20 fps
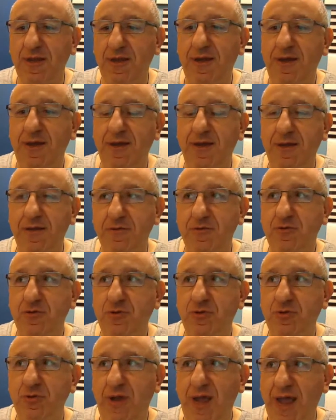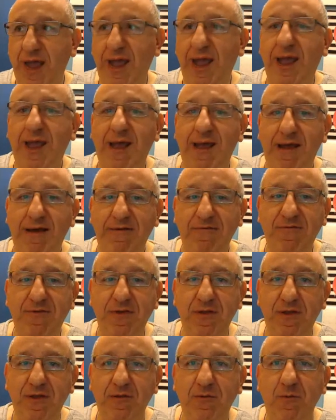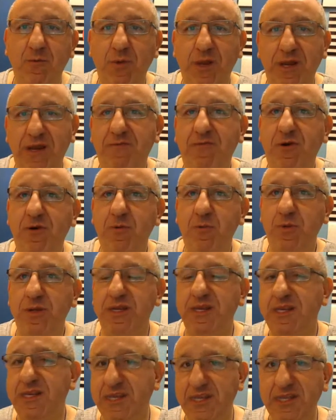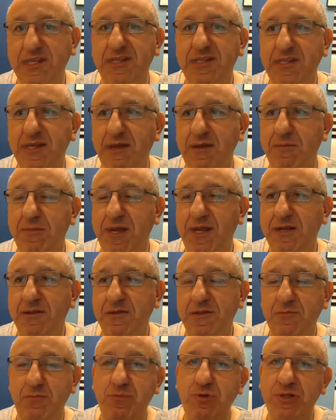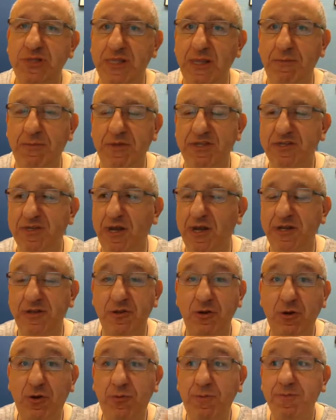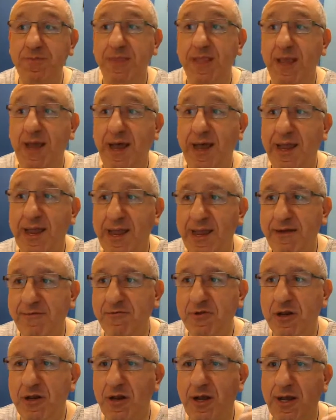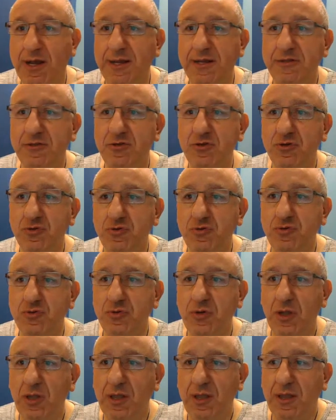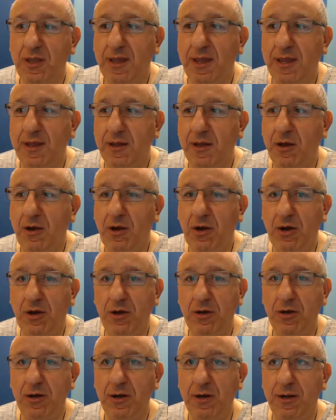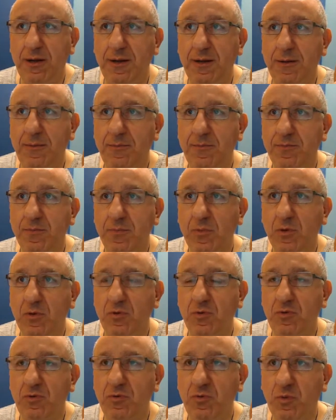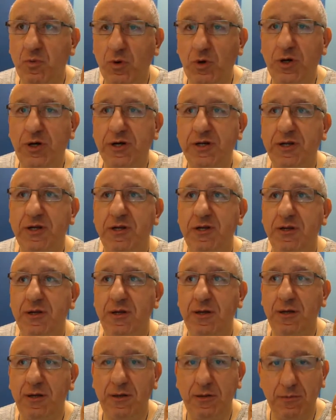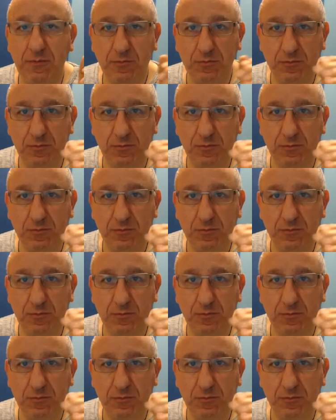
uh, to have whenever we need them and put them aside. You know, I have clients who are um, who work uh,